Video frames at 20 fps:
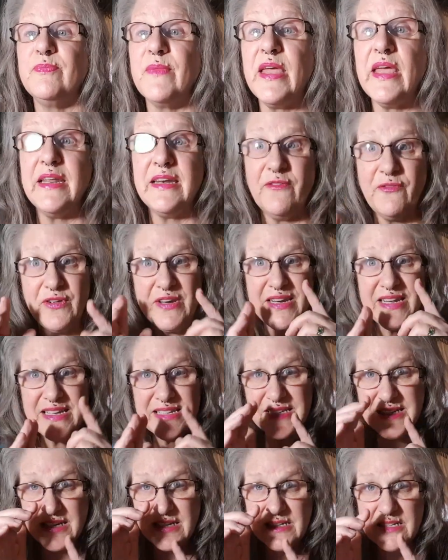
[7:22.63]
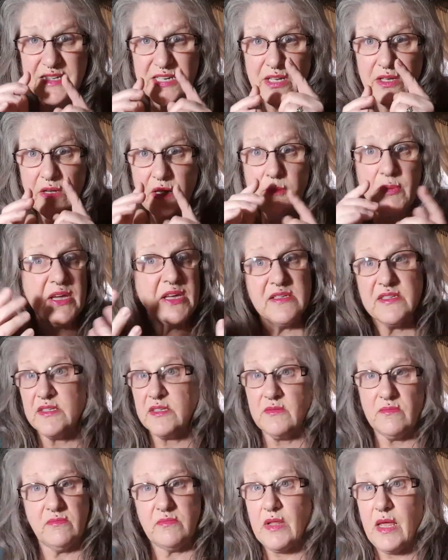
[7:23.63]
And if it isn't, because
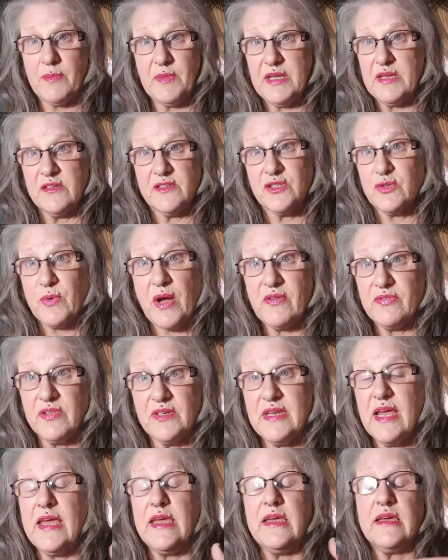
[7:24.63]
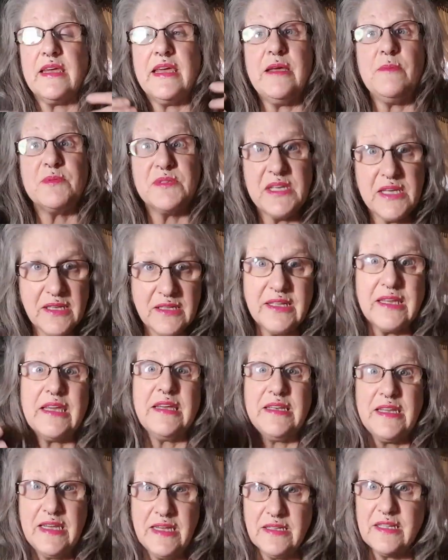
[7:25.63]
it, I mean, it's throughout the day, it keeps healing
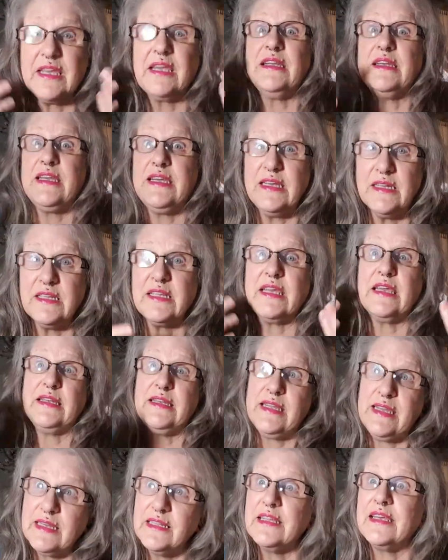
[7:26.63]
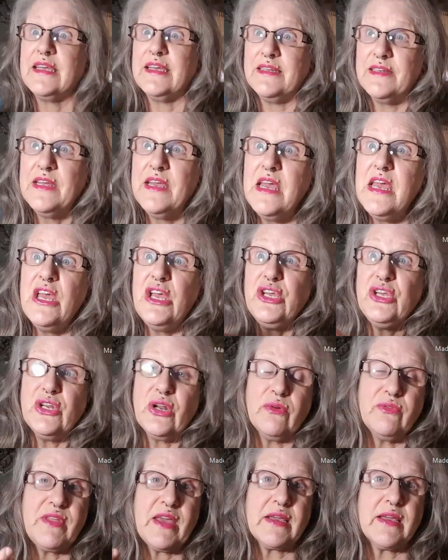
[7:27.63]
and healing and healing and healing and, you
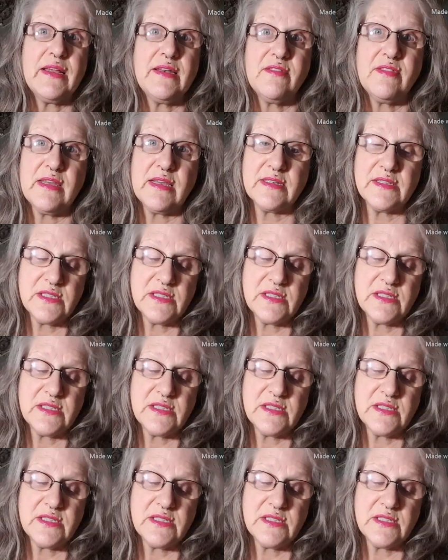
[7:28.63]
know, that kind of thing.